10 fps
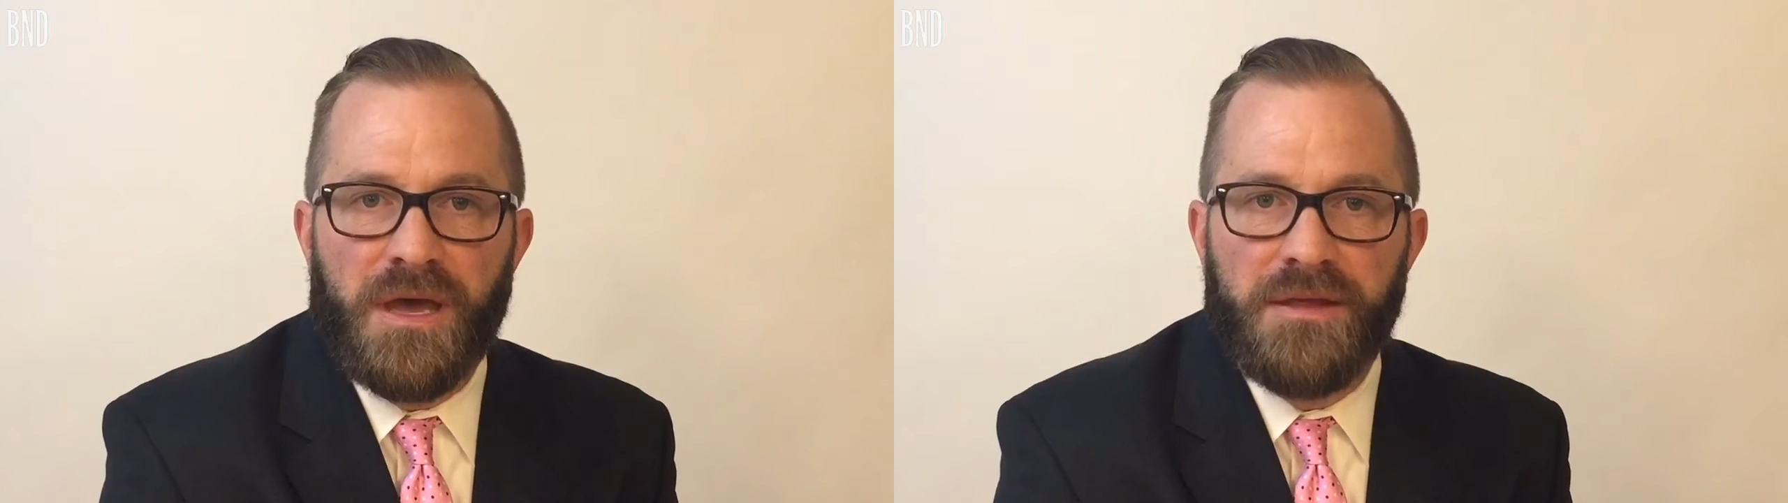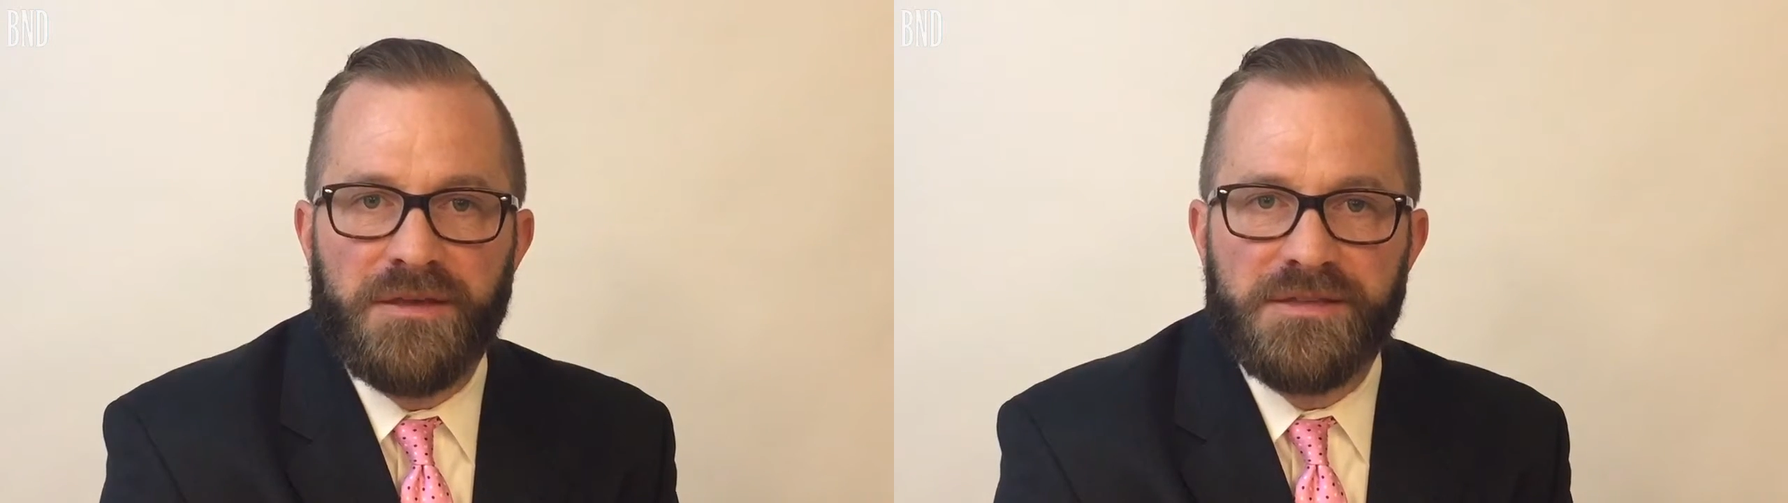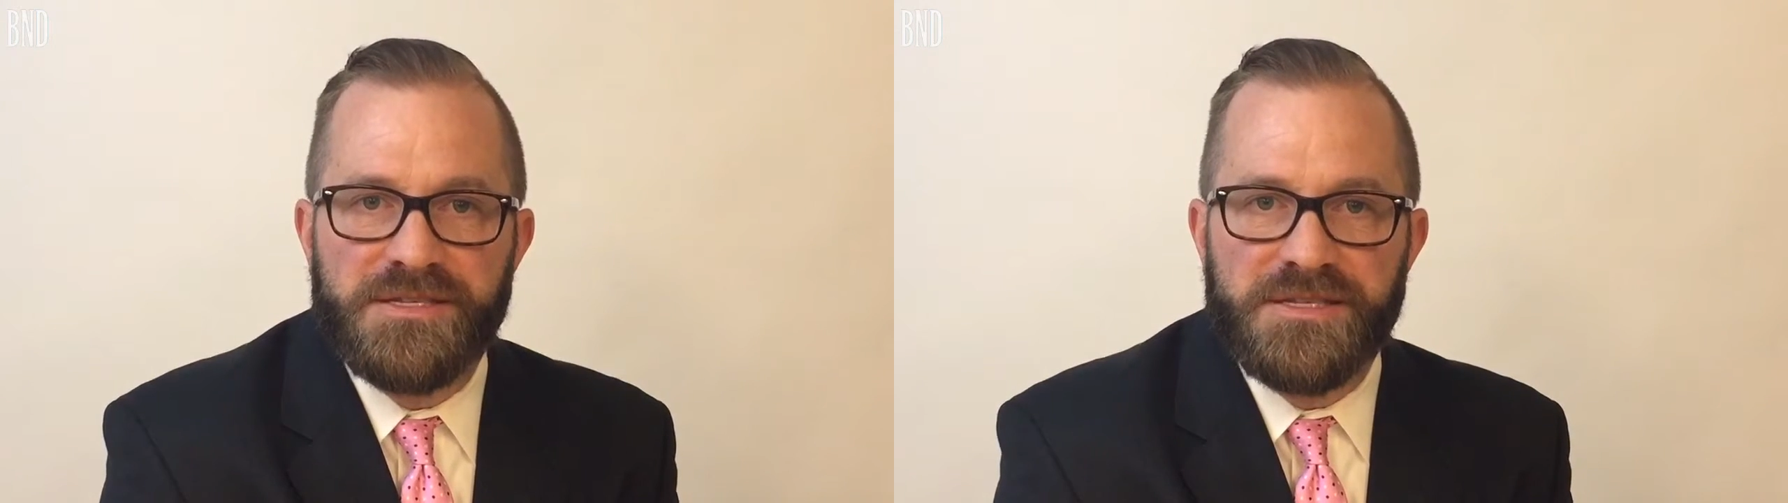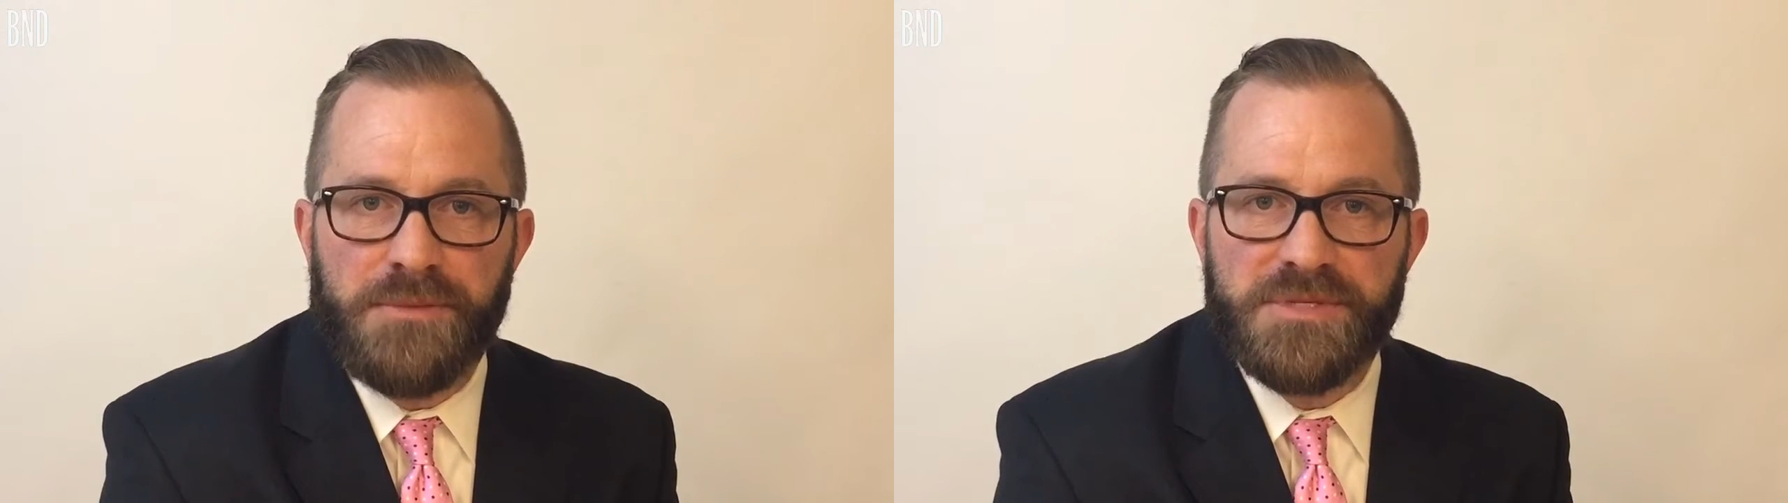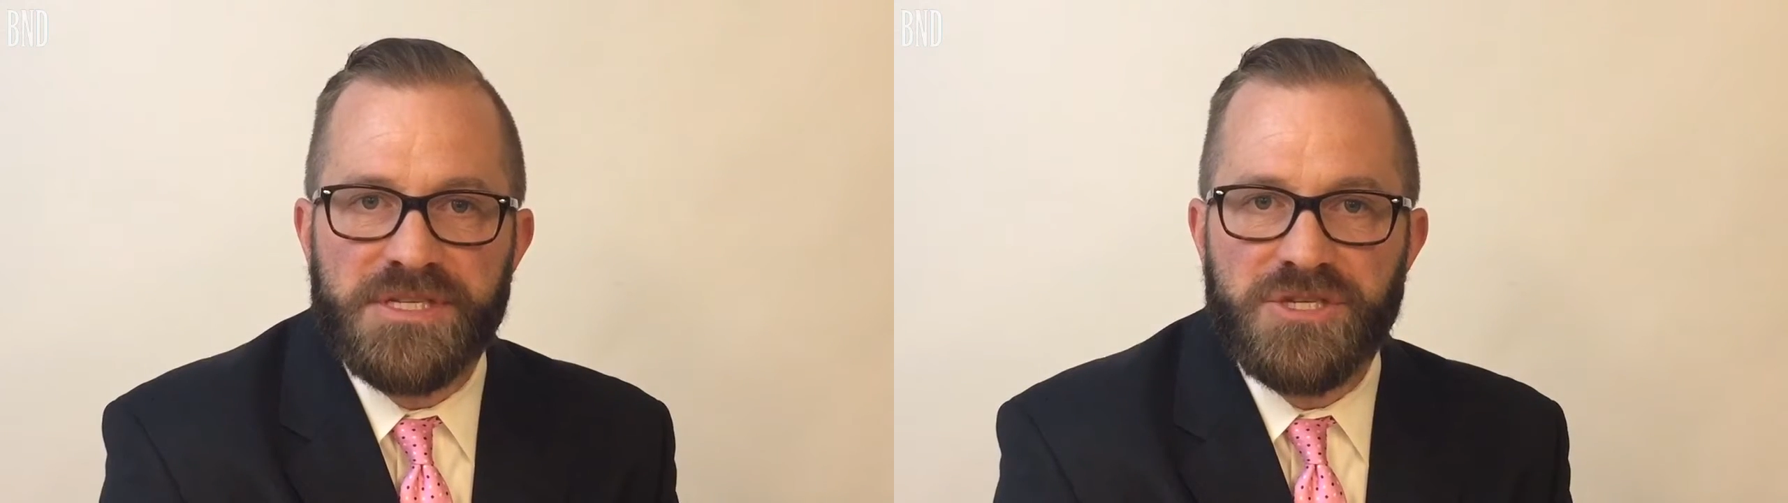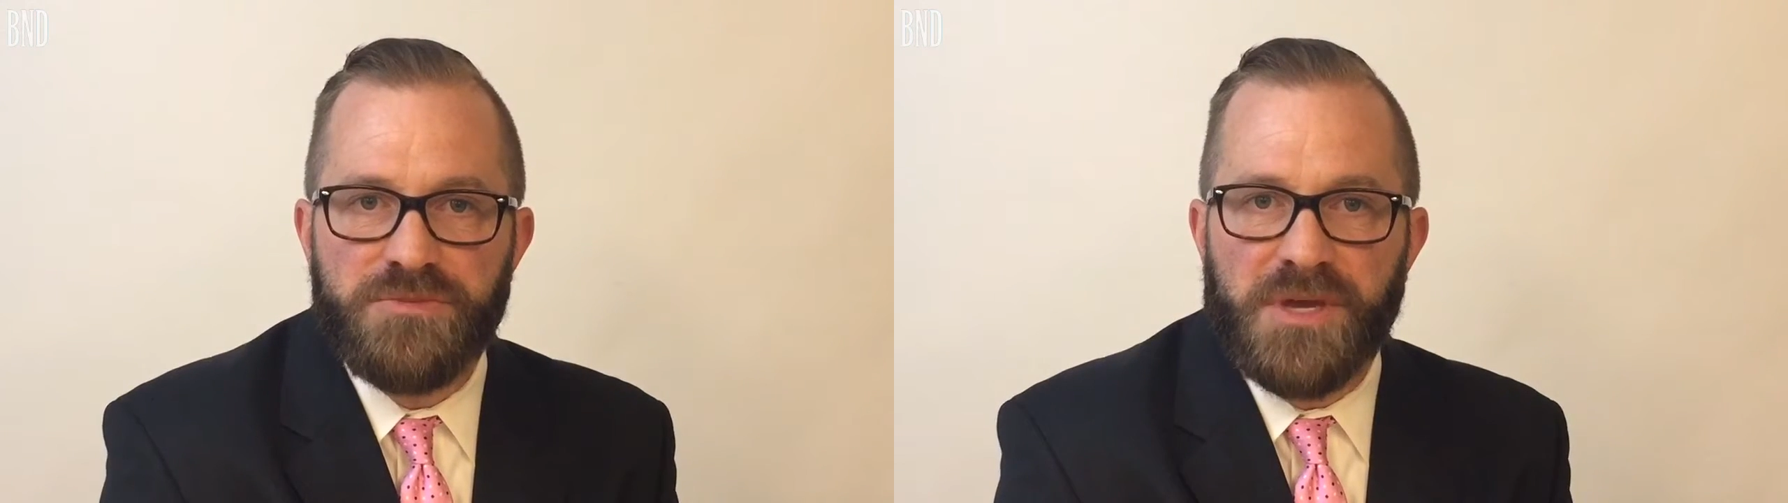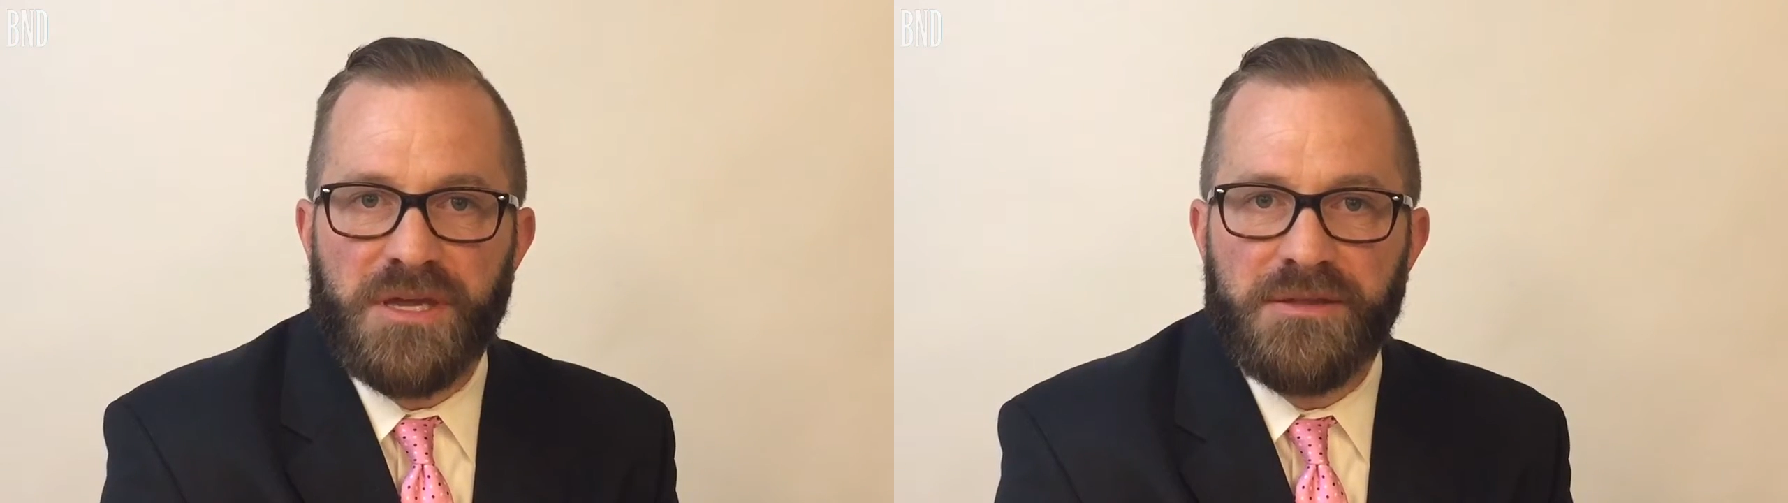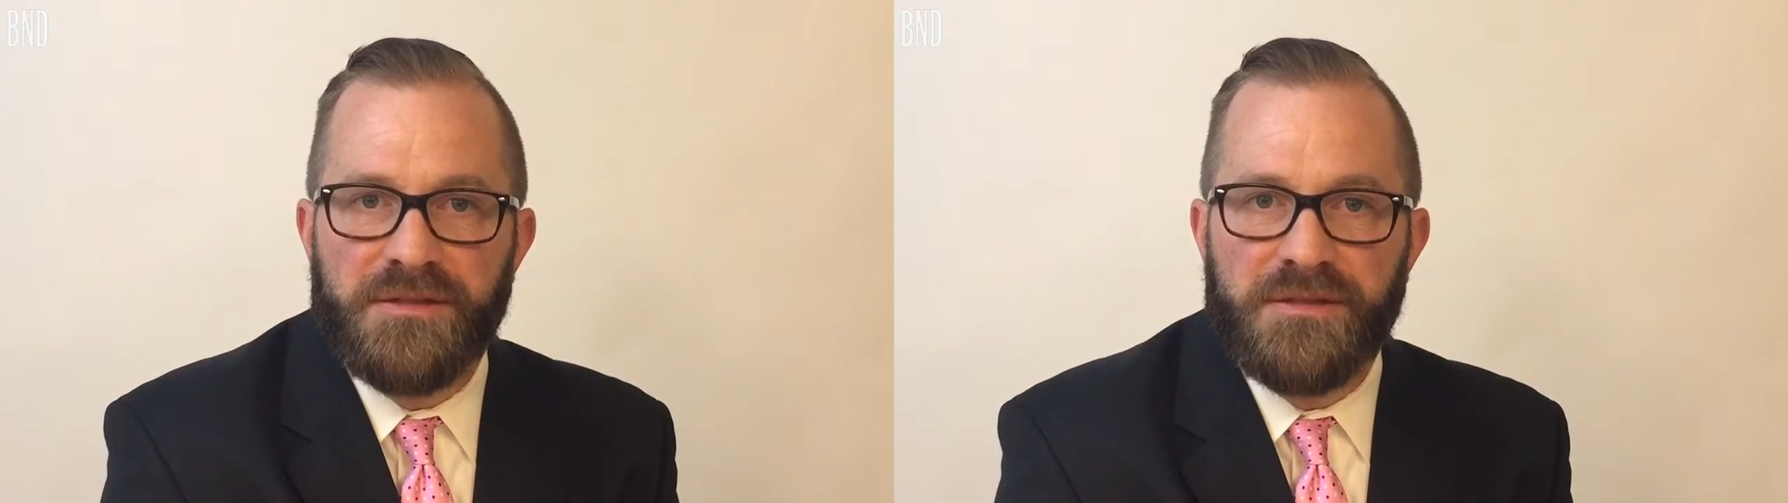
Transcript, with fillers: Uh, it's the type of decision making